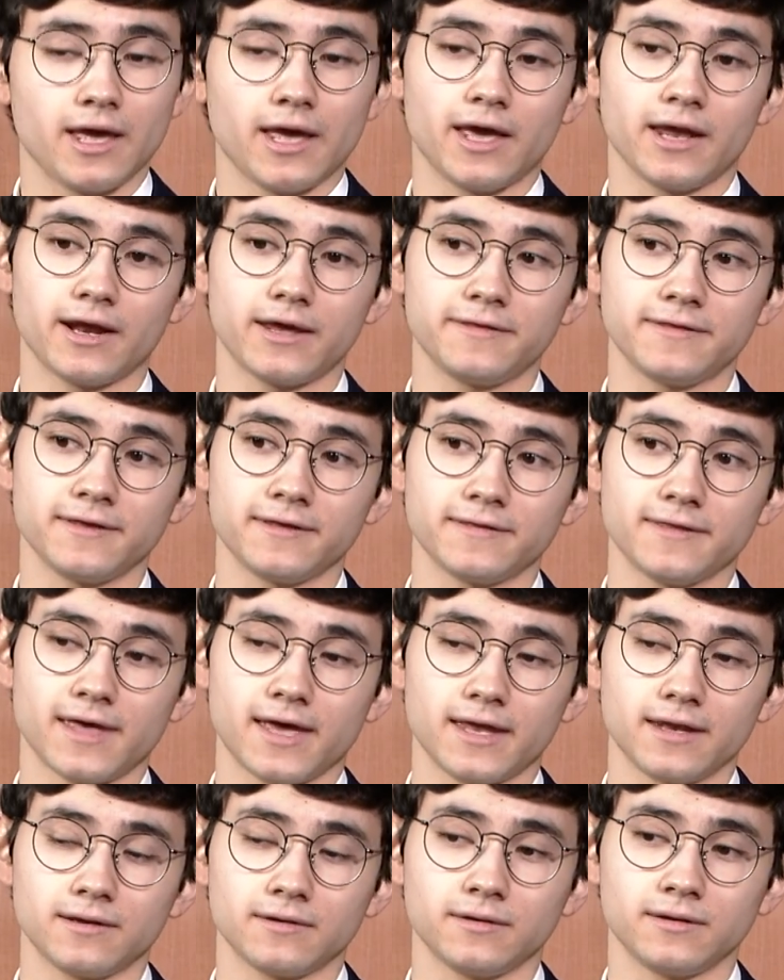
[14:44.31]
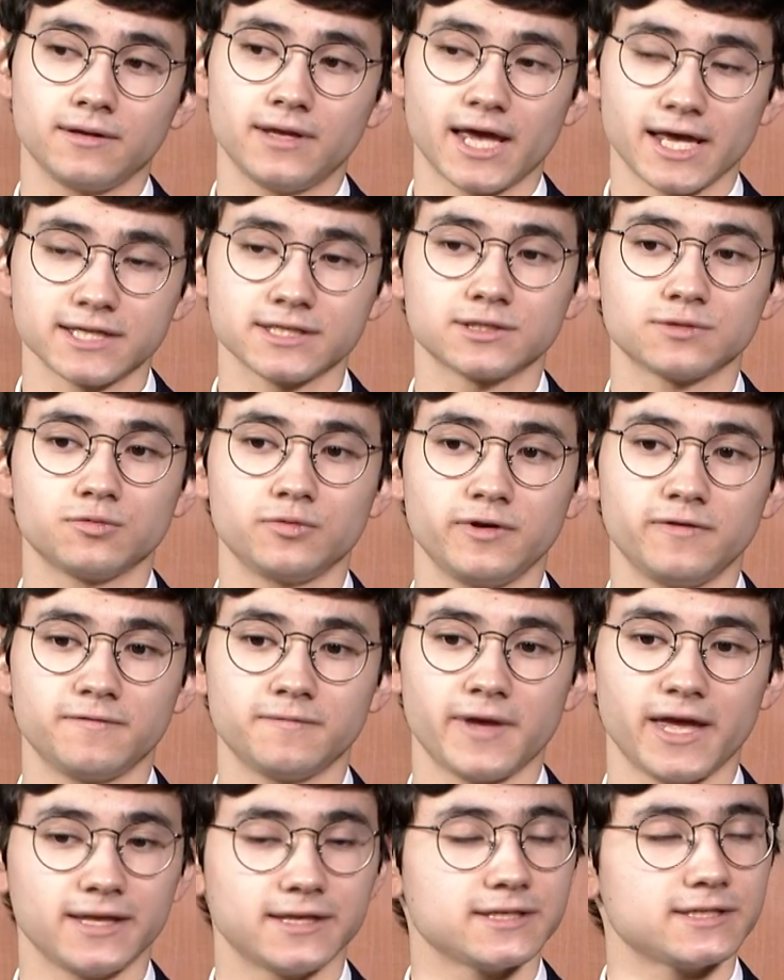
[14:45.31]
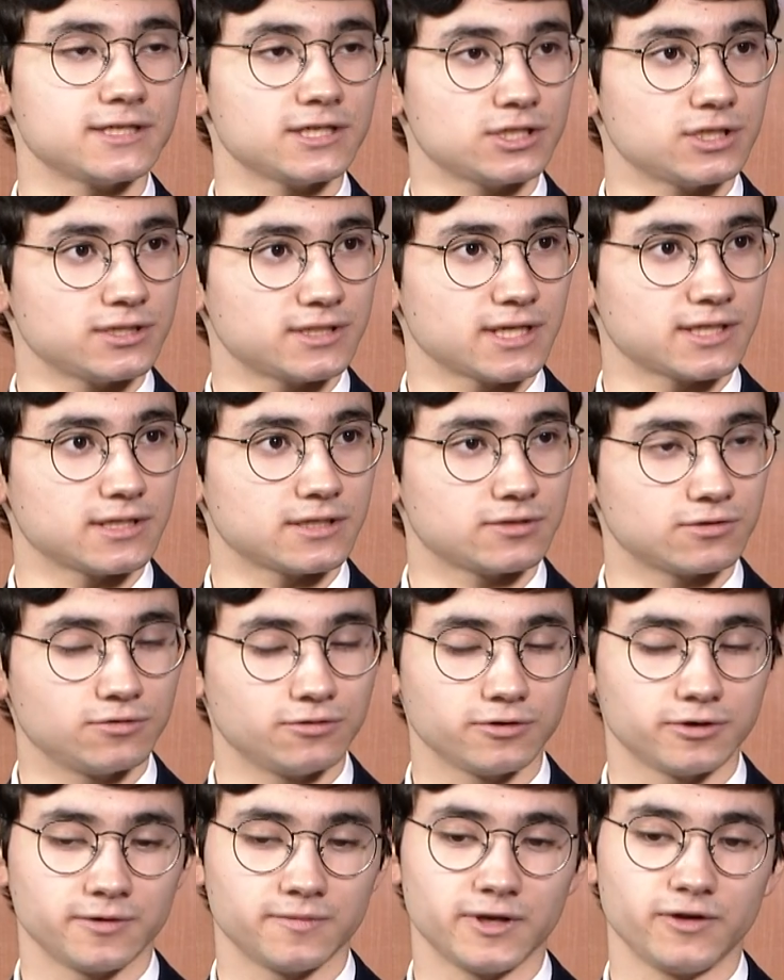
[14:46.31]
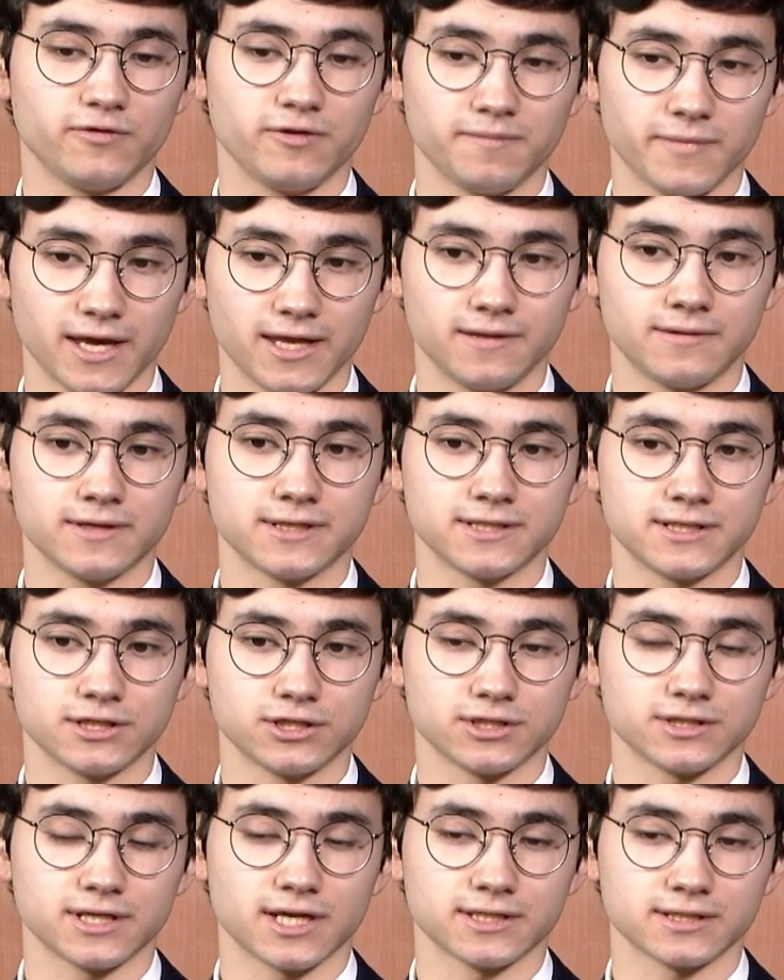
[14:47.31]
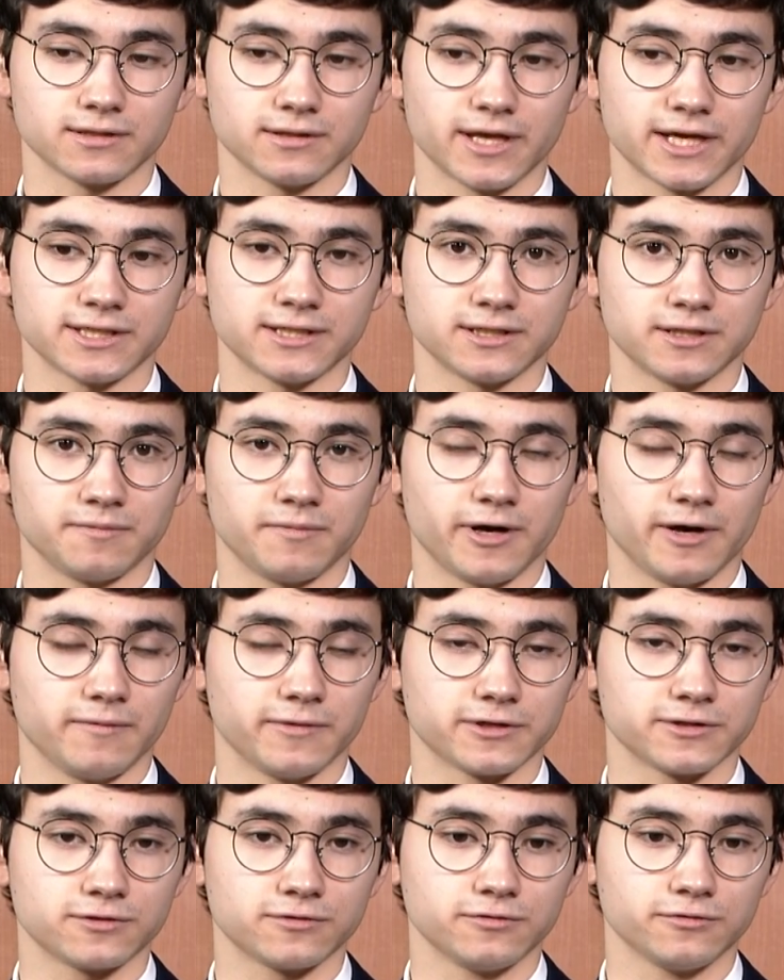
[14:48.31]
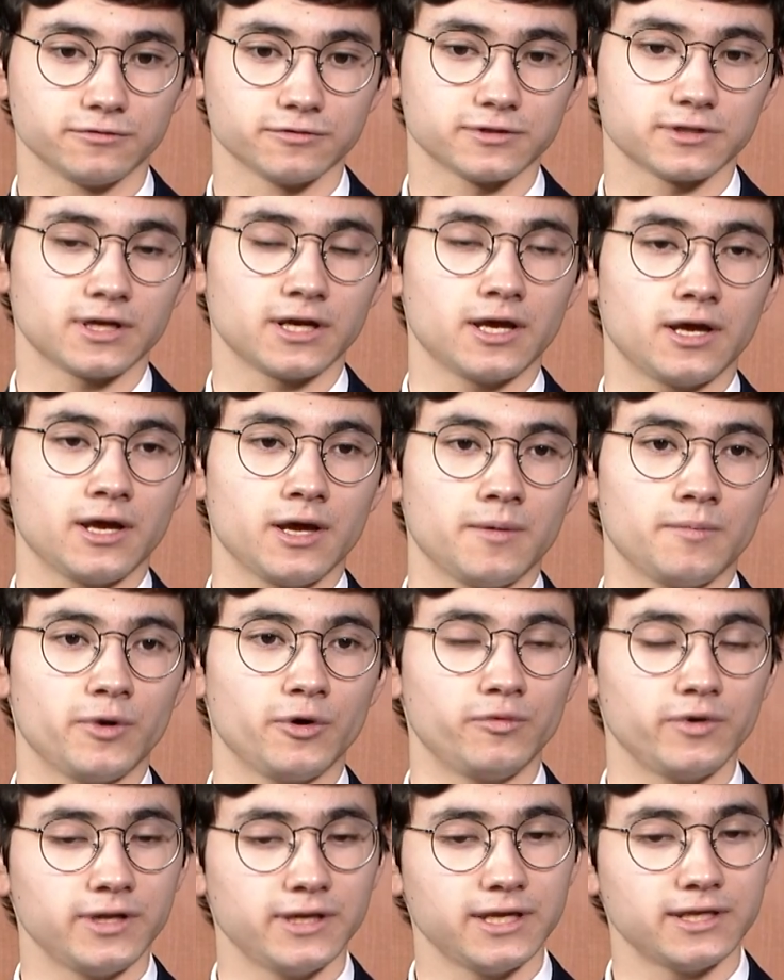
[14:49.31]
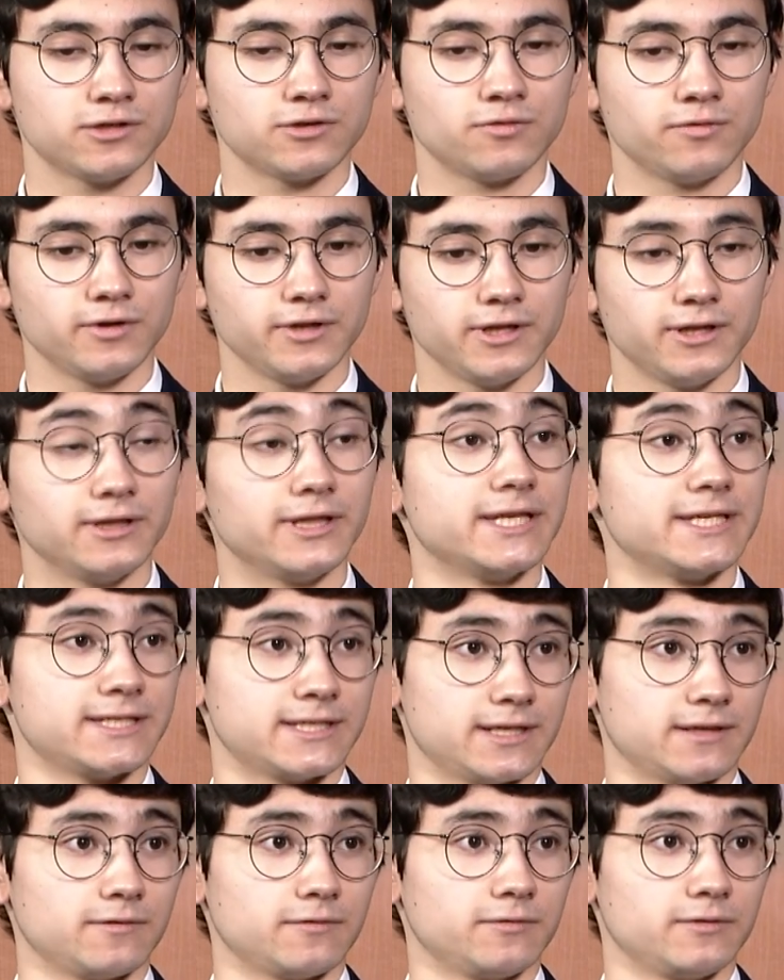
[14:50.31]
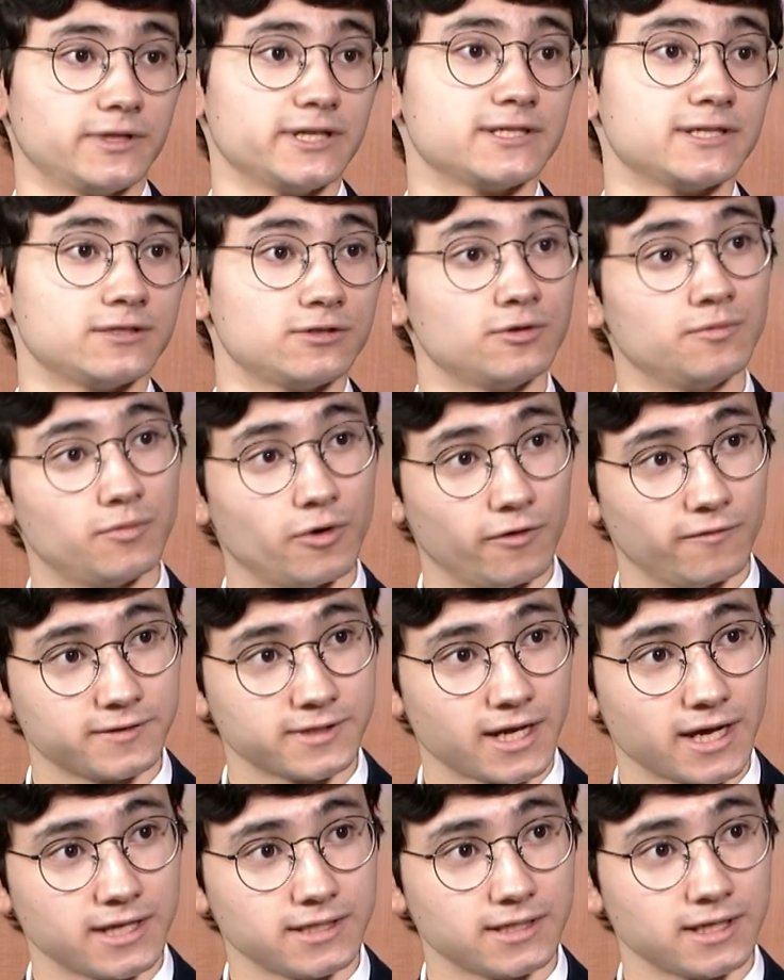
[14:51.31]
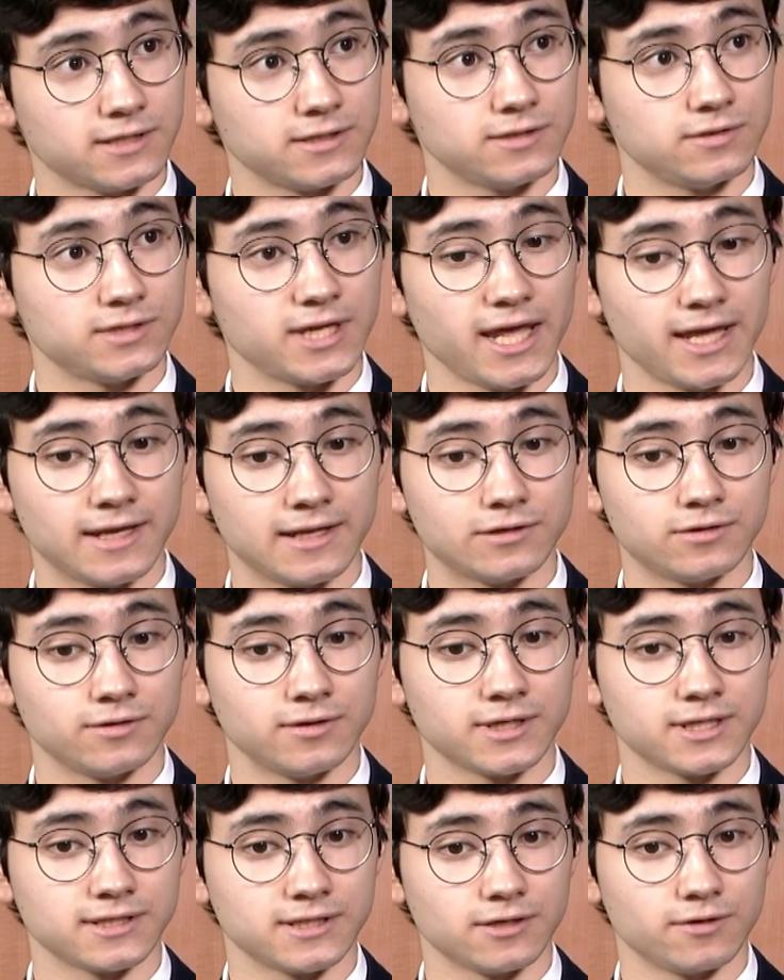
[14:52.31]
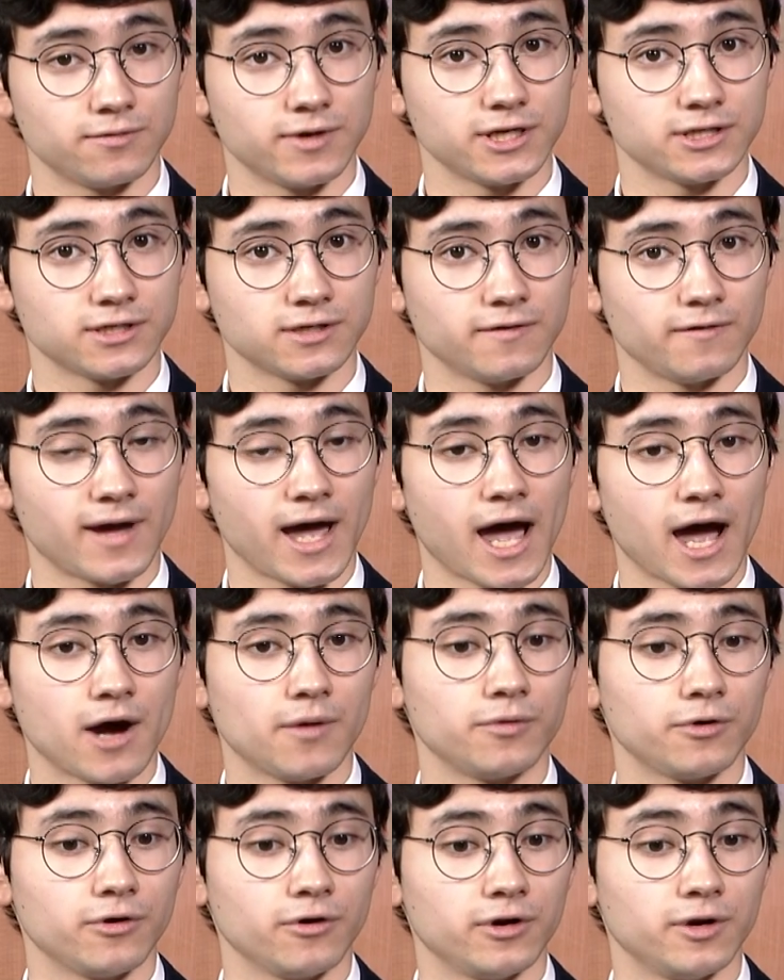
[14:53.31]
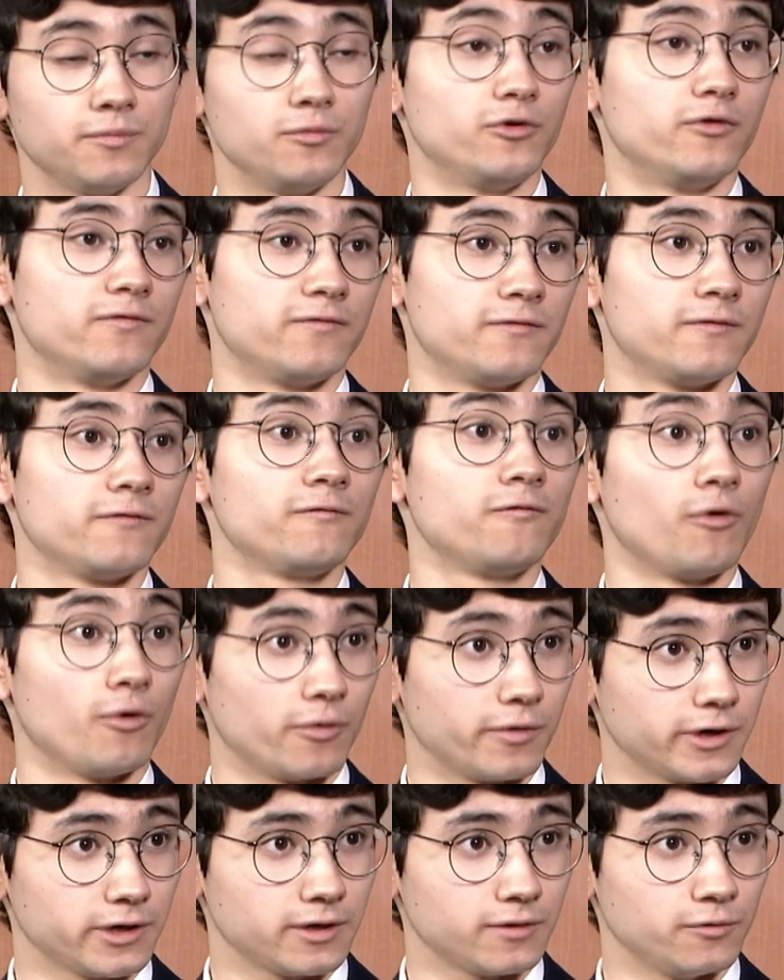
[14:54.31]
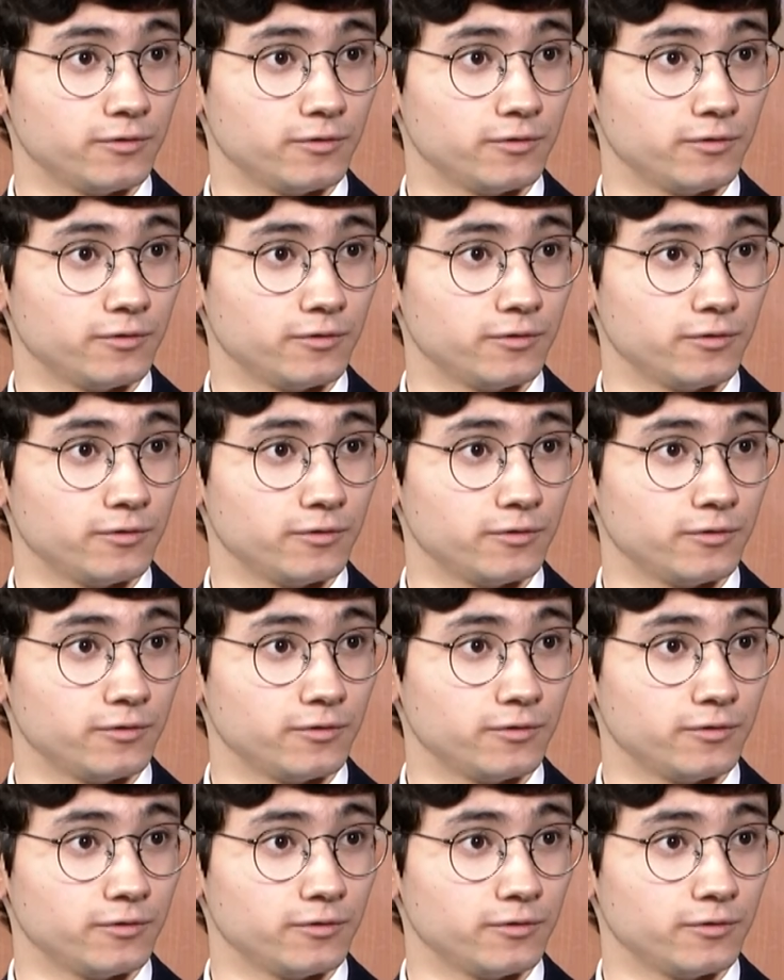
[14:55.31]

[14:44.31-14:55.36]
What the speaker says: And I think that, yes, we've made decisions as a school committee, we've made decisions as Lexington Public Schools, but we need to really listen to both sides and to take into consideration of how we're going to move forward.